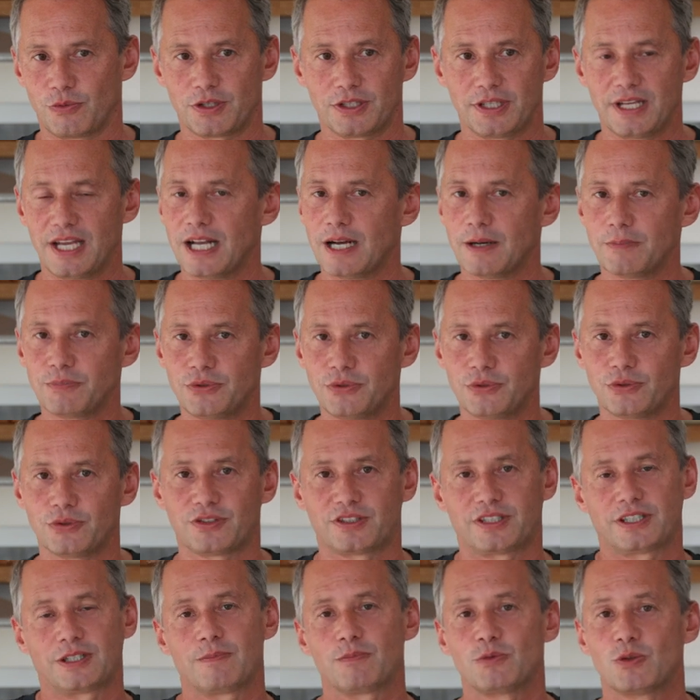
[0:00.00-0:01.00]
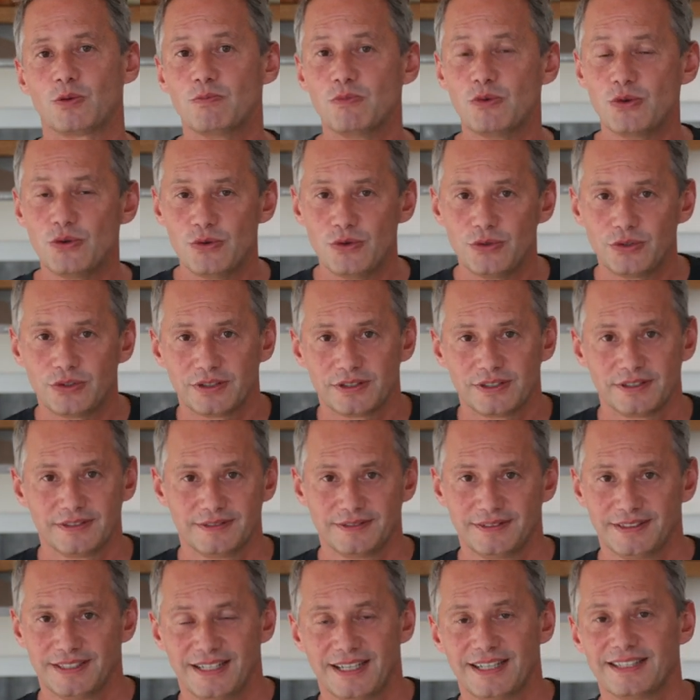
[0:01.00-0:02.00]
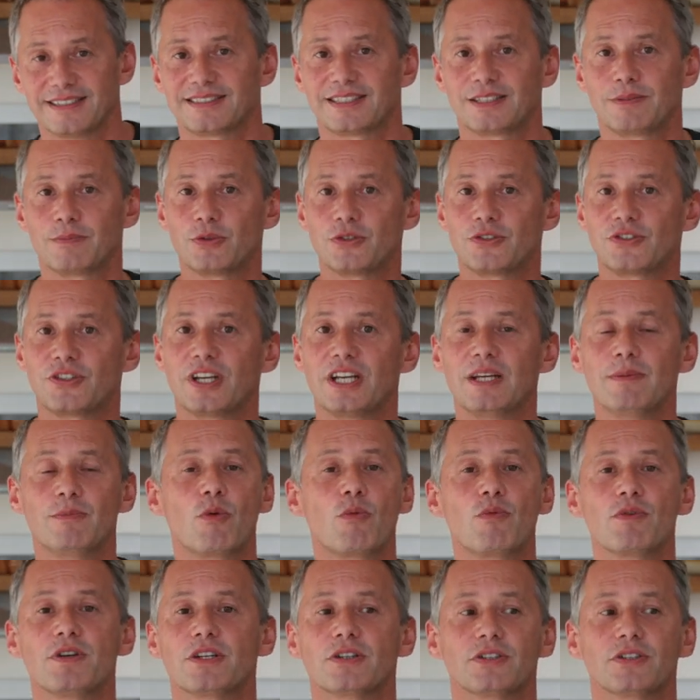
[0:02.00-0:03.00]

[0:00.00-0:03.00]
we're going to help you to set up the mood and set up the table. We